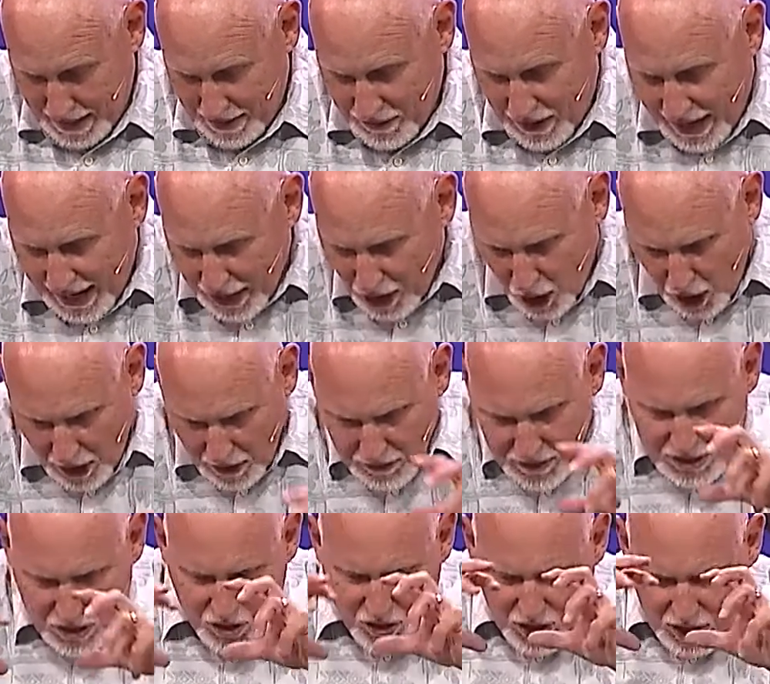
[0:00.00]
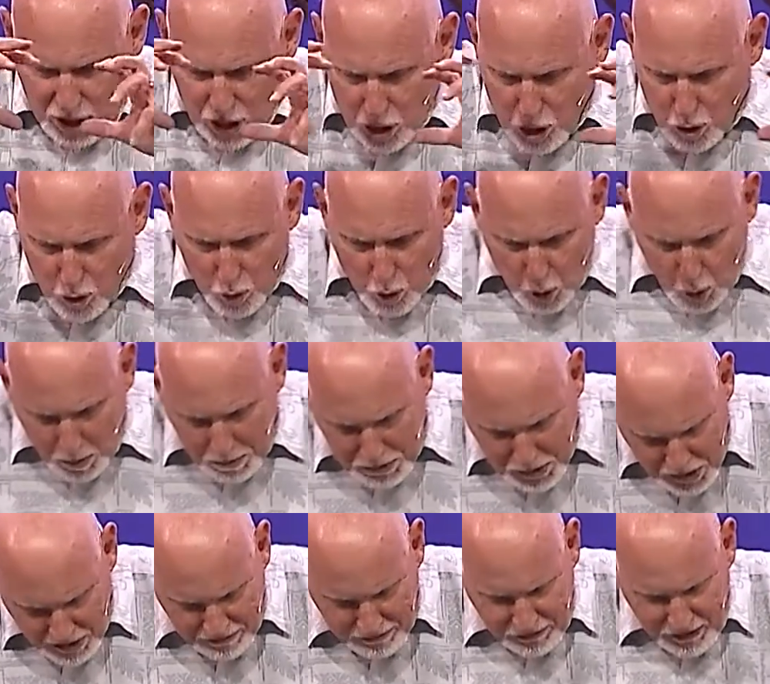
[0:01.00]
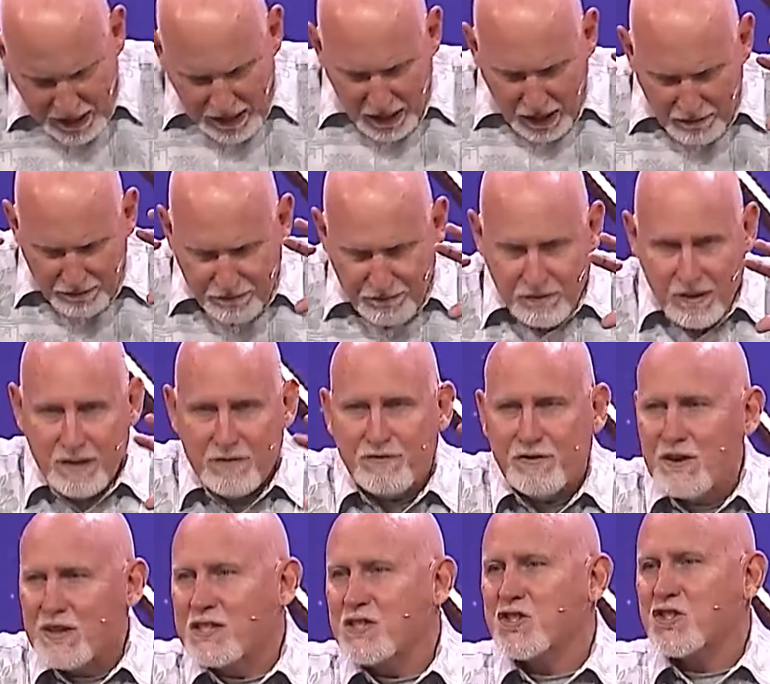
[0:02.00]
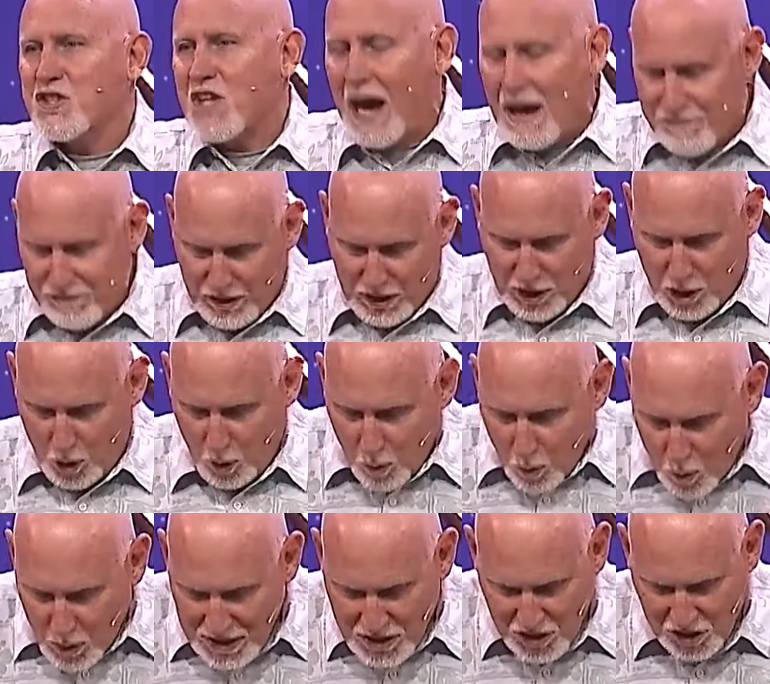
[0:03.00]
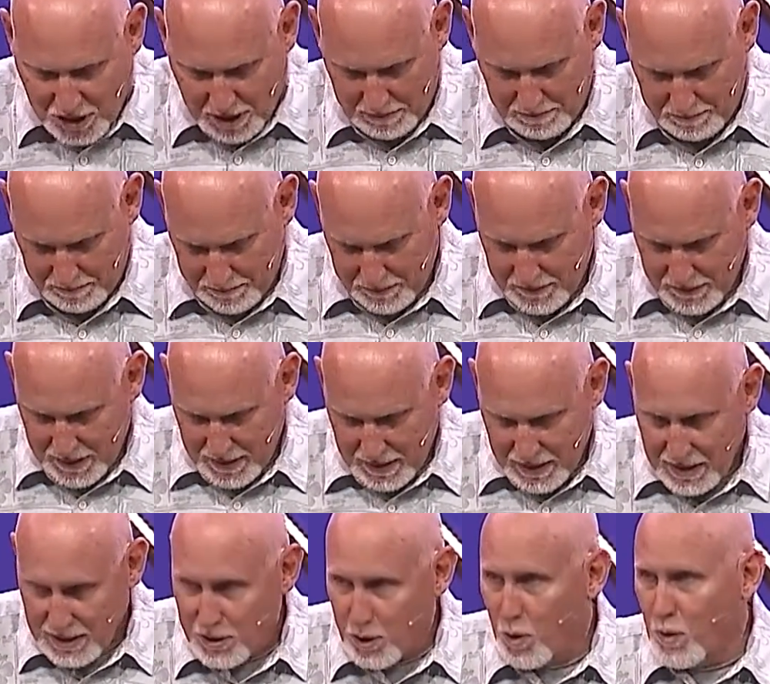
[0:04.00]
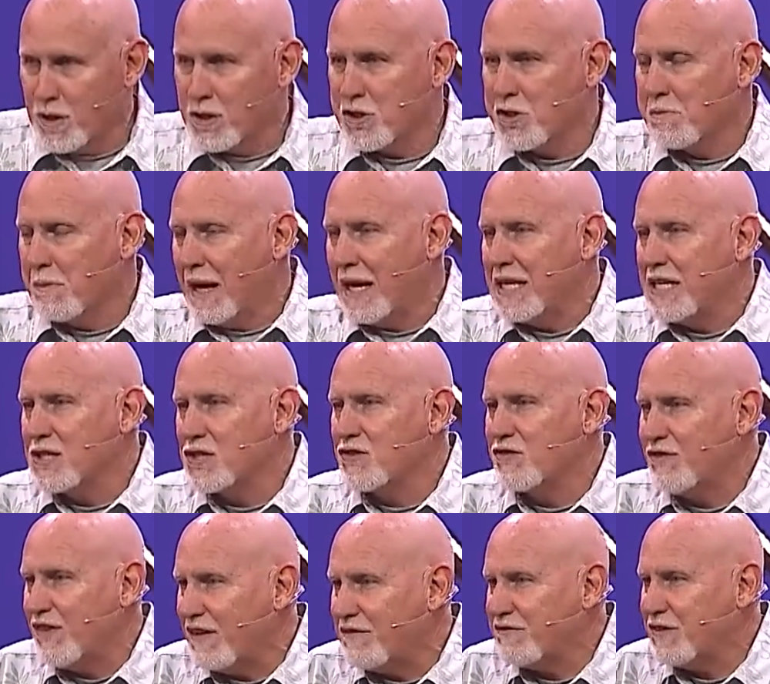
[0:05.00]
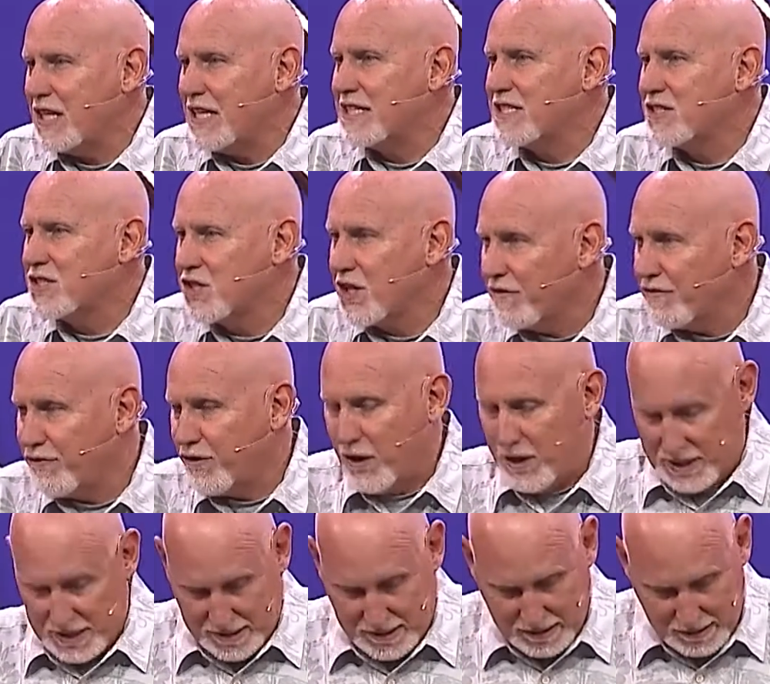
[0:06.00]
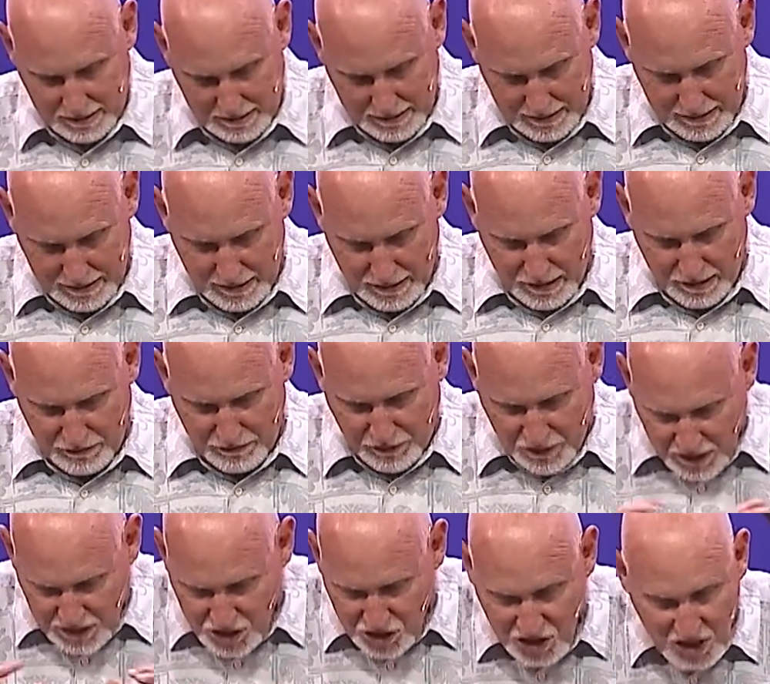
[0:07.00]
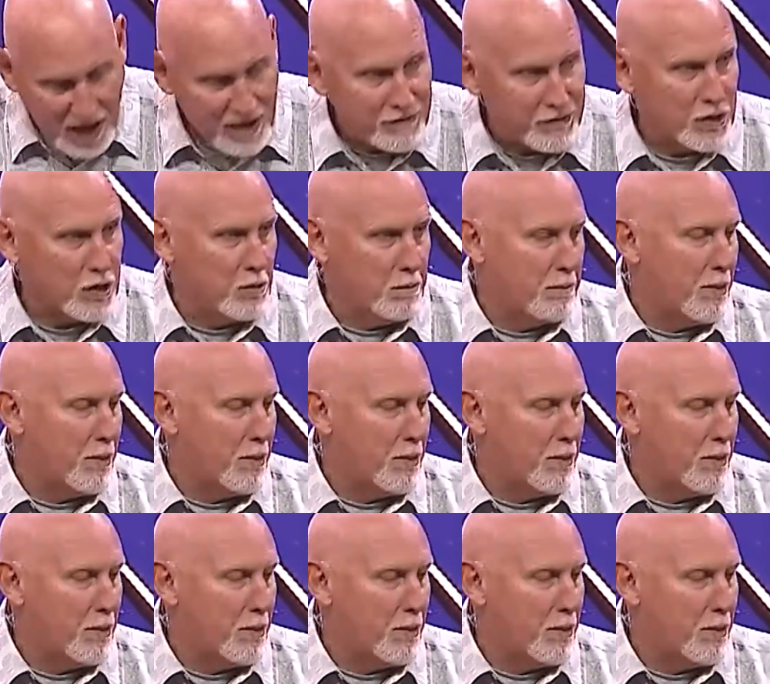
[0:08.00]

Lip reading: They had all these little groups of philosophical wisdom. There were as many as 50 different philosophical